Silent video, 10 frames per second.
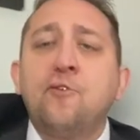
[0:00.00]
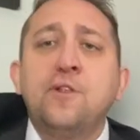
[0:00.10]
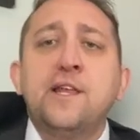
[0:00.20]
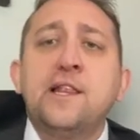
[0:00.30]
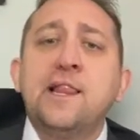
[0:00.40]

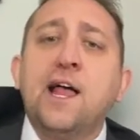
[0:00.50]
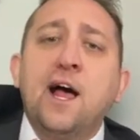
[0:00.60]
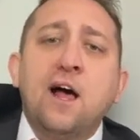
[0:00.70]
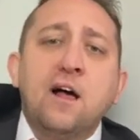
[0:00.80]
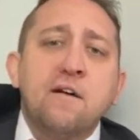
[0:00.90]
in
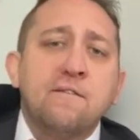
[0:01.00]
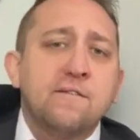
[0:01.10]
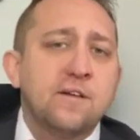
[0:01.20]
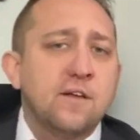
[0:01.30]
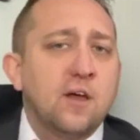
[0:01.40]
love
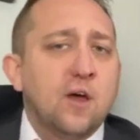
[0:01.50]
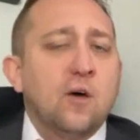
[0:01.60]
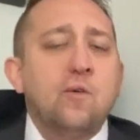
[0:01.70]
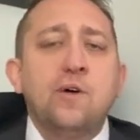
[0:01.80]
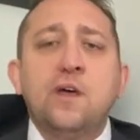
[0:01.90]

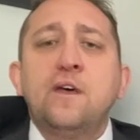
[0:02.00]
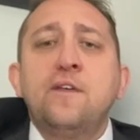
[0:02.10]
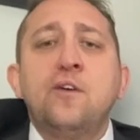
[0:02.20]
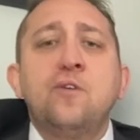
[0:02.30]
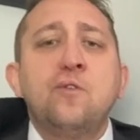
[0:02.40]
with
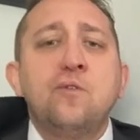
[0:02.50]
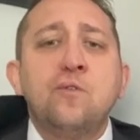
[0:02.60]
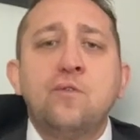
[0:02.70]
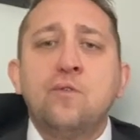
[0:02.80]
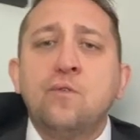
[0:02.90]

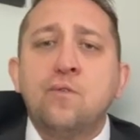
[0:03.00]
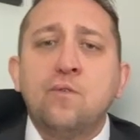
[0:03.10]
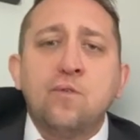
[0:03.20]
you.